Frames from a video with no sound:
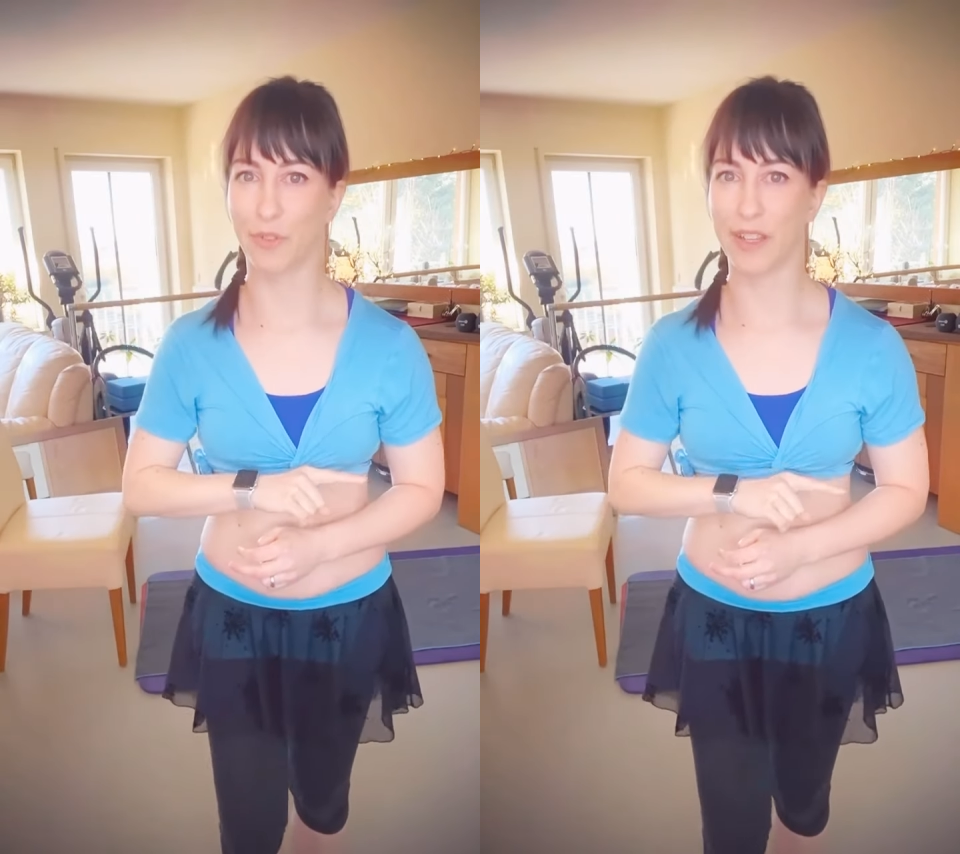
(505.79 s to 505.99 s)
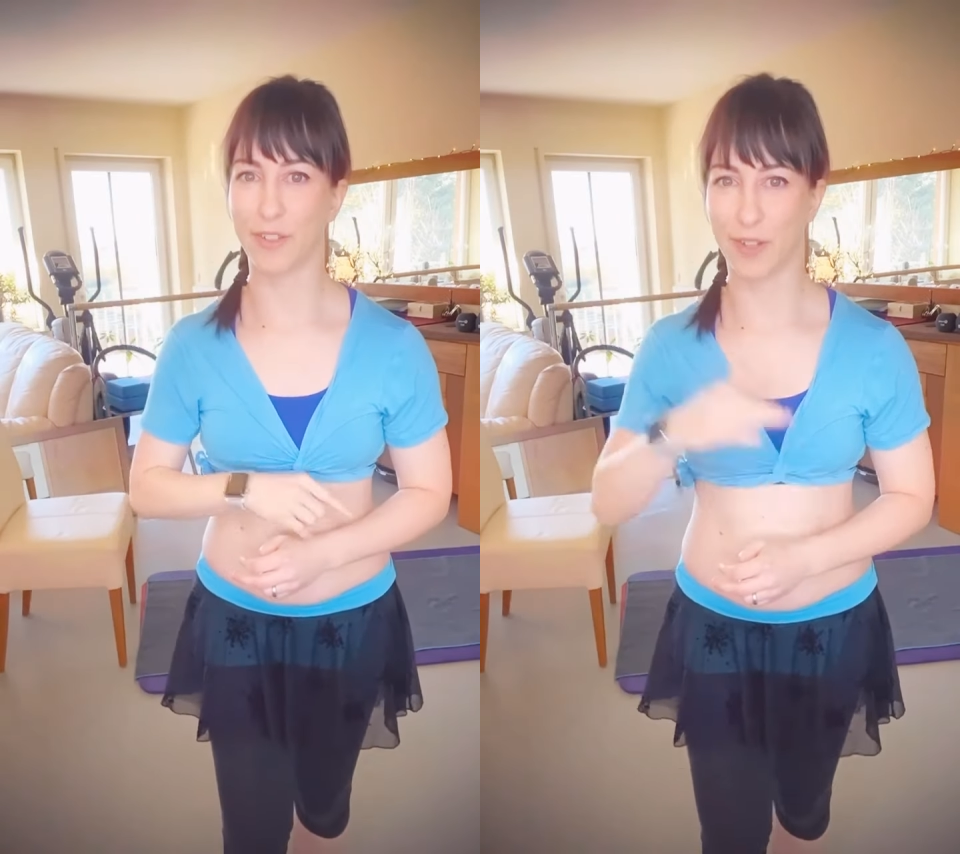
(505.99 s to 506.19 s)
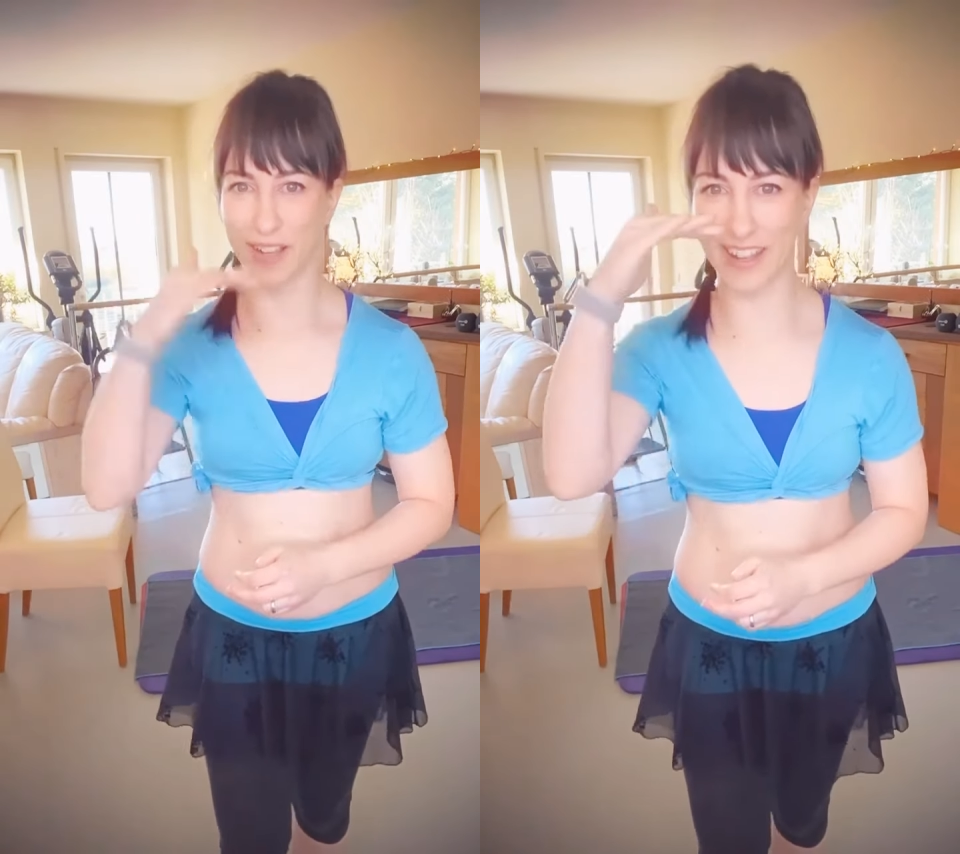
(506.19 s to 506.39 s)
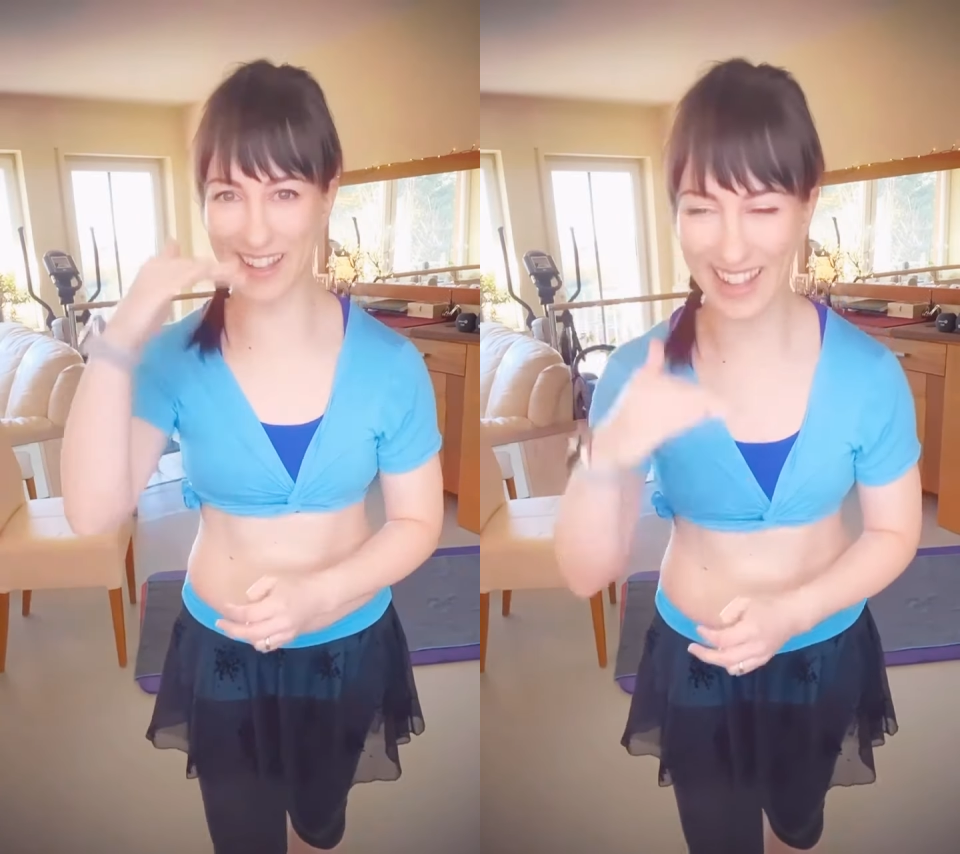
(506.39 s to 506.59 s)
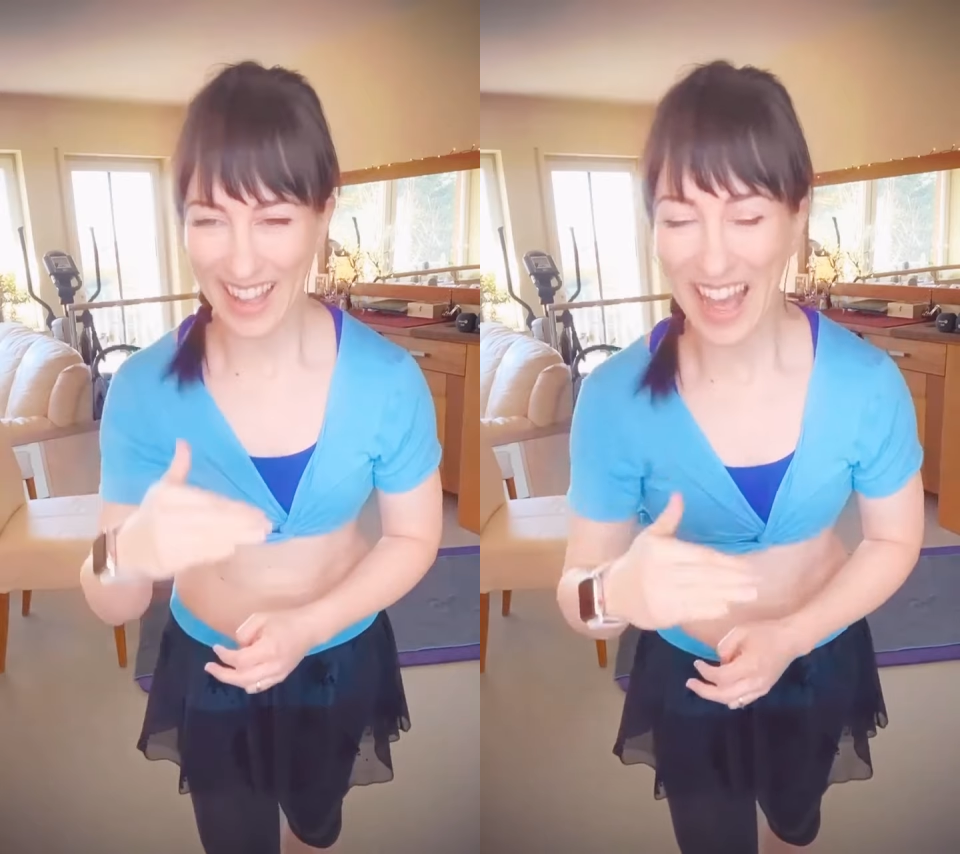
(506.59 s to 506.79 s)
So
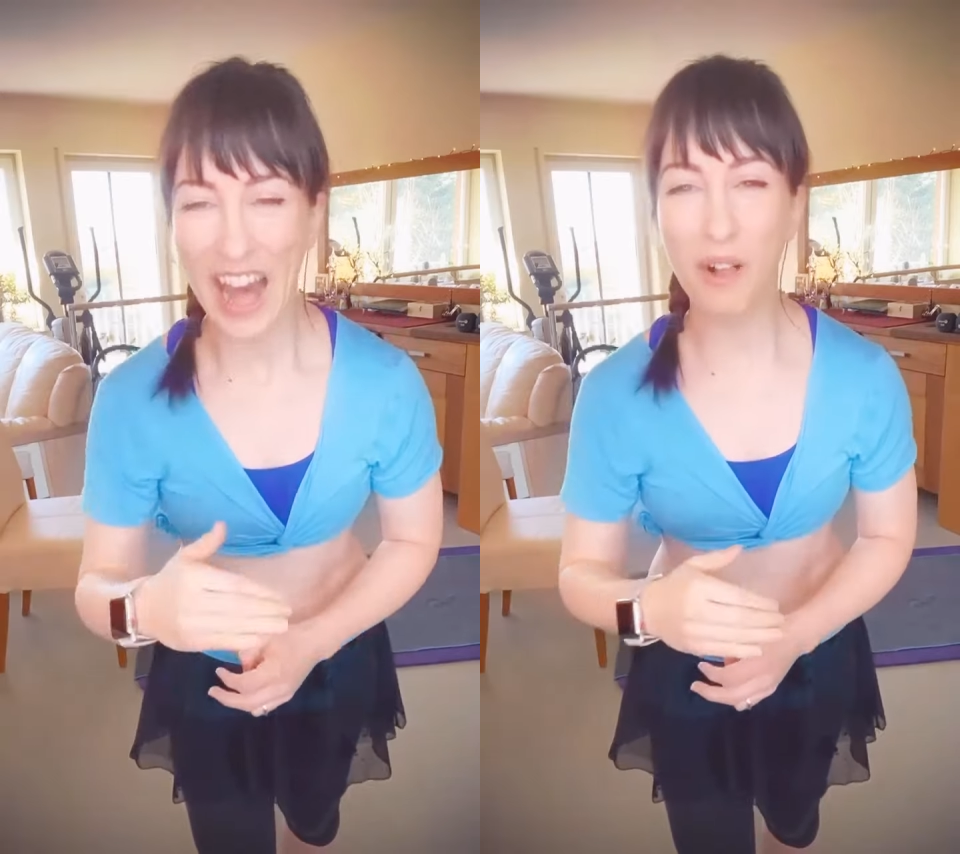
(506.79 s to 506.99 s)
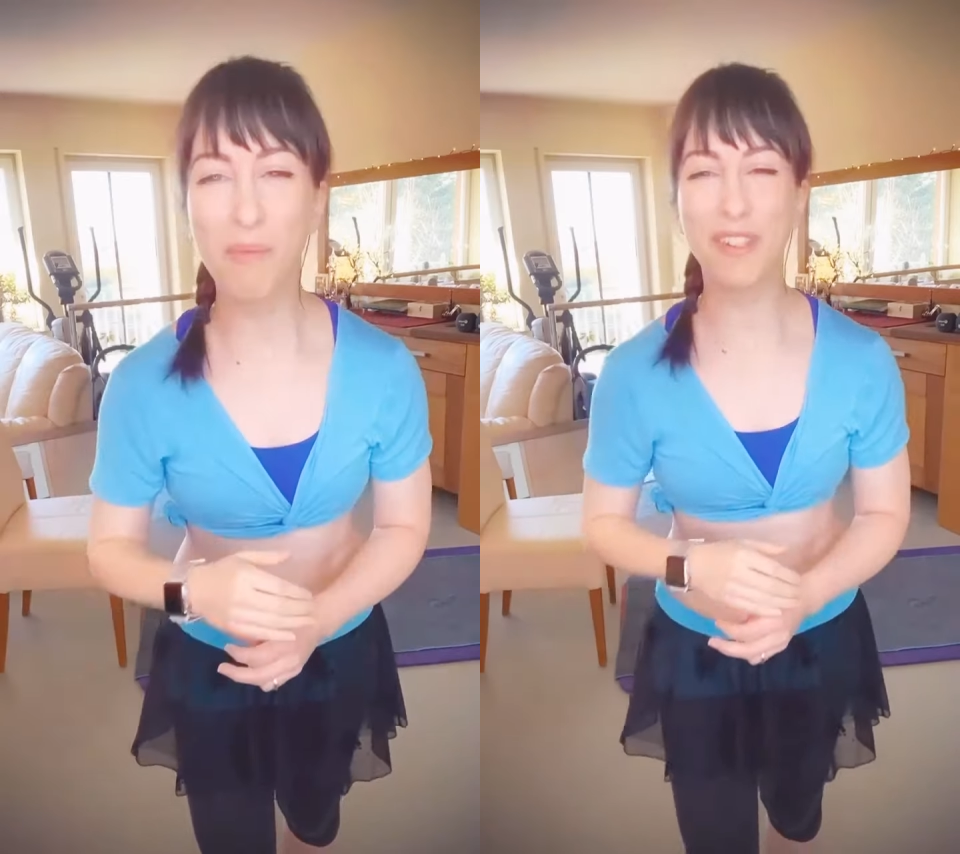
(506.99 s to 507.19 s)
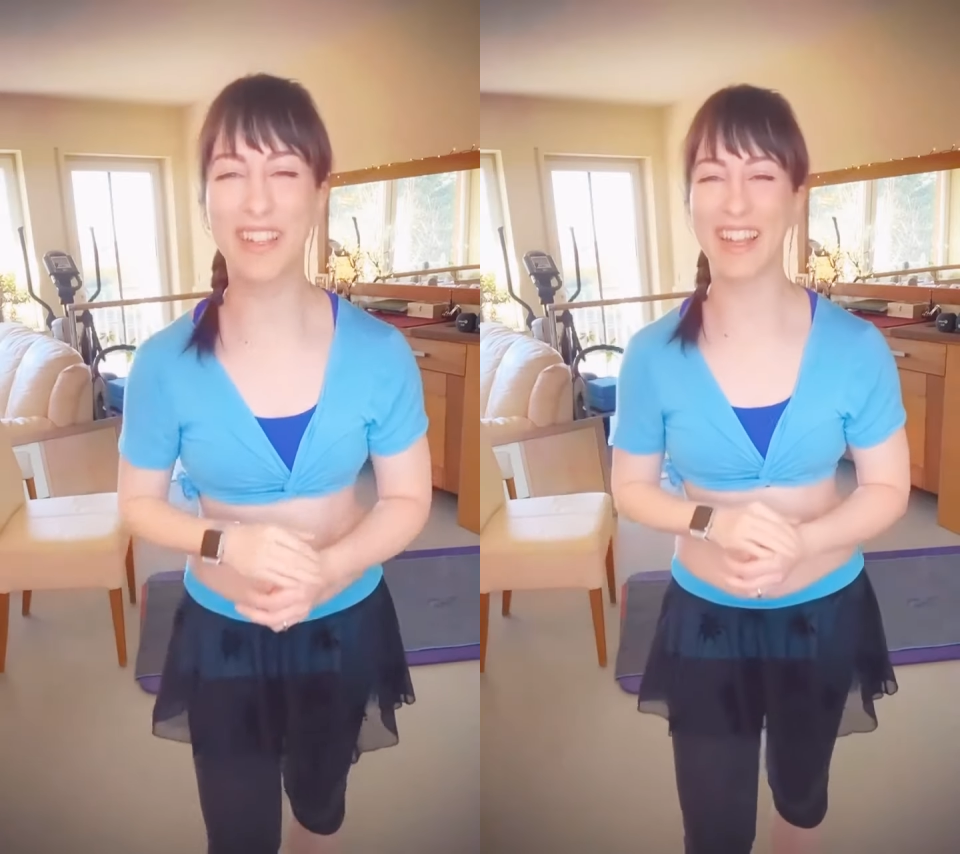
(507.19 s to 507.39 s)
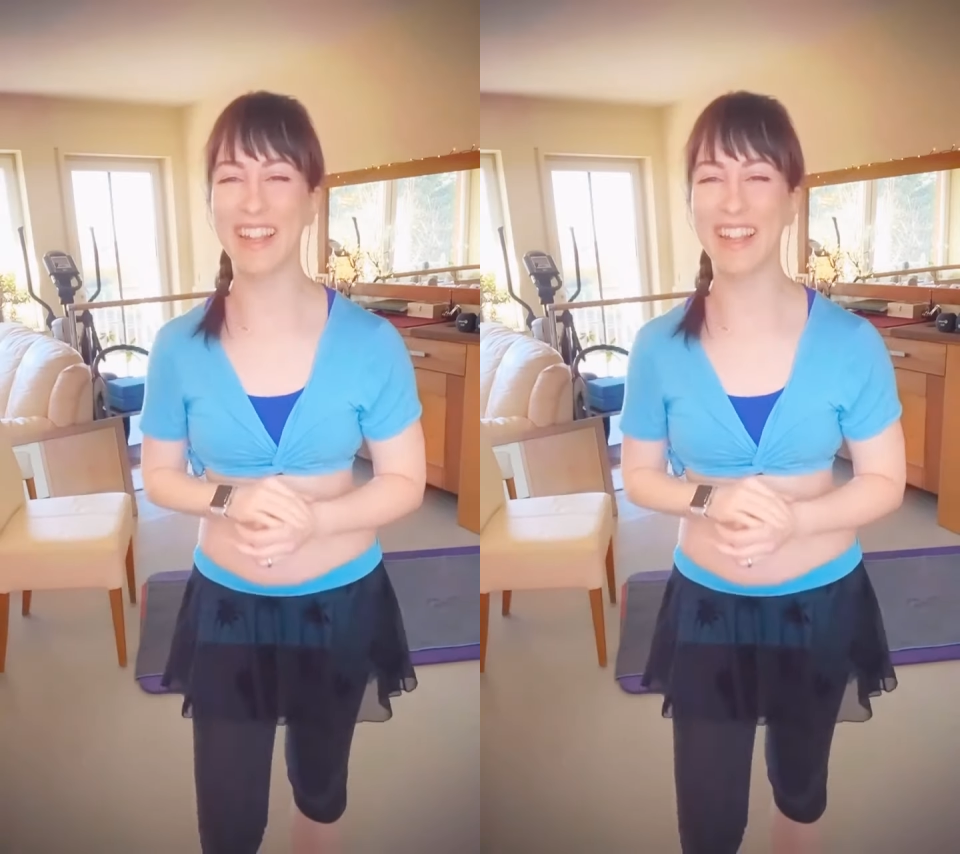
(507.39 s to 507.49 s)
I'll put the link